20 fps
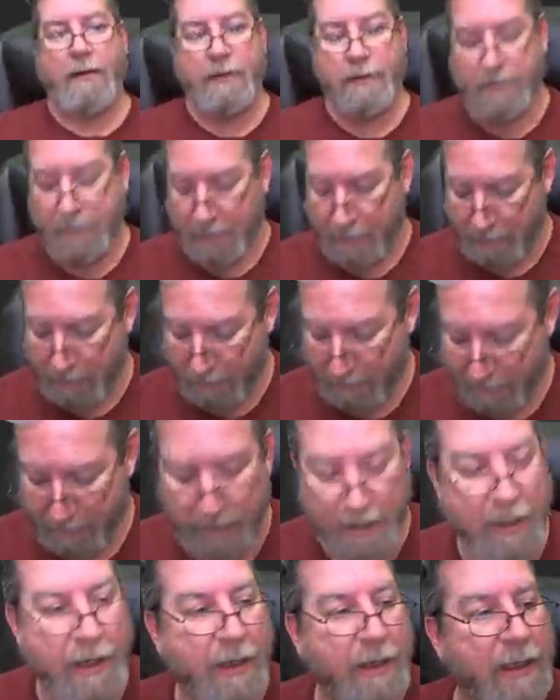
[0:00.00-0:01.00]
Got a little
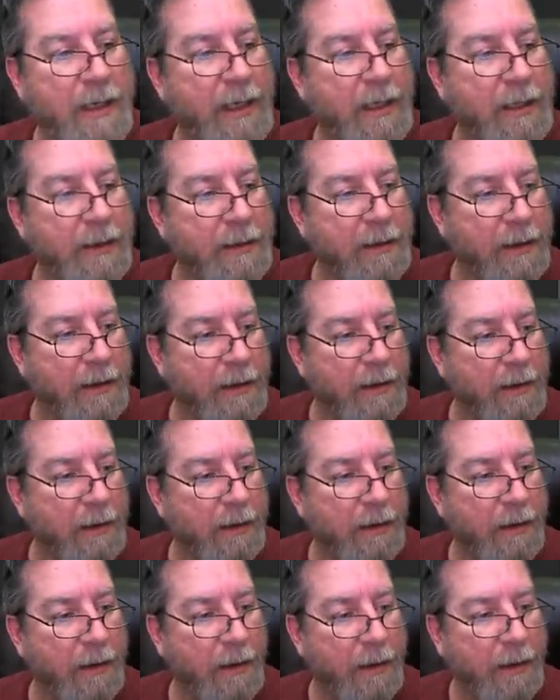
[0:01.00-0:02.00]
heat there
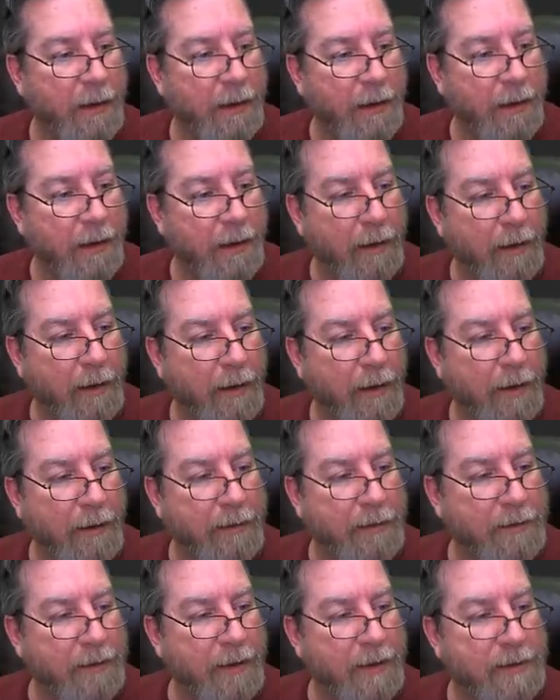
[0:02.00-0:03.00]
on
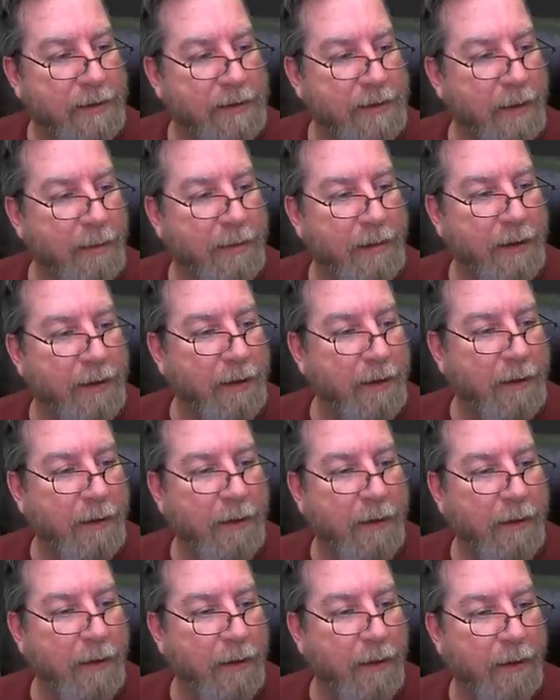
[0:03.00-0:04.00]
the tusk up here.
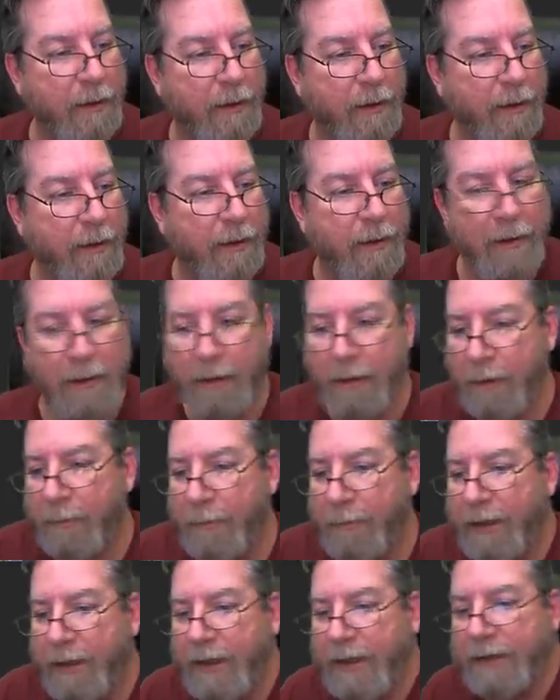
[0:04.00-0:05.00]

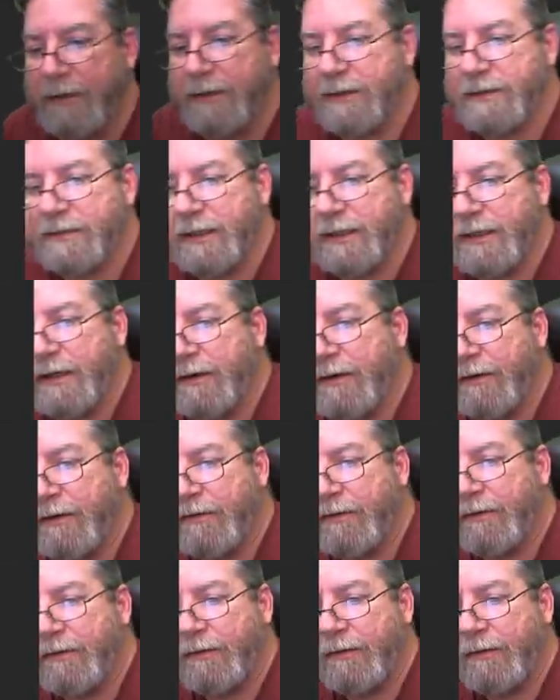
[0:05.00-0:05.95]
Pinky Tuscadero.